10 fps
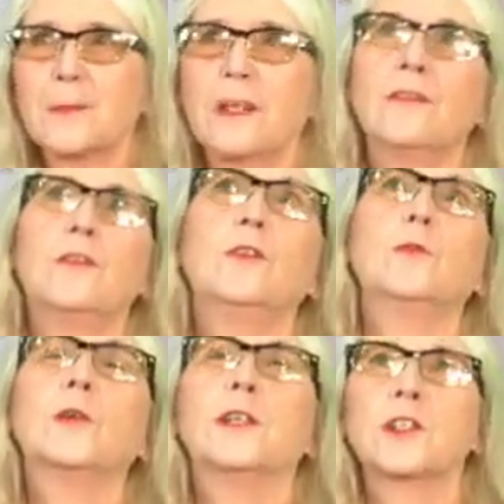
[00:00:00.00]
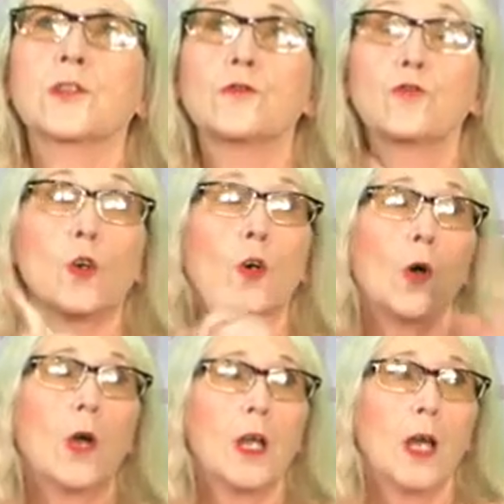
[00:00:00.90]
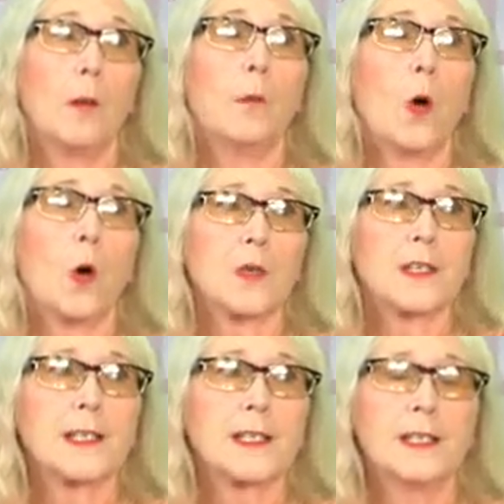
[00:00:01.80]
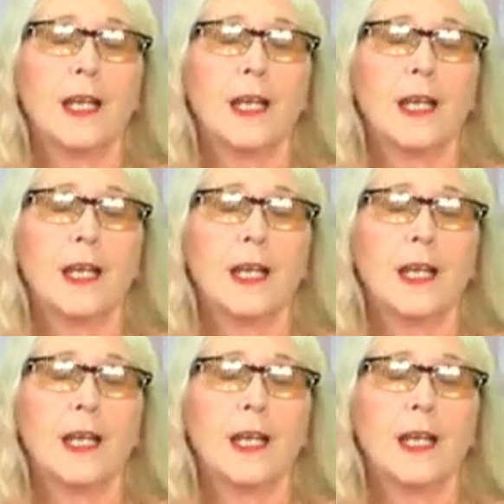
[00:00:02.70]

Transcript: but if you were to draw a box,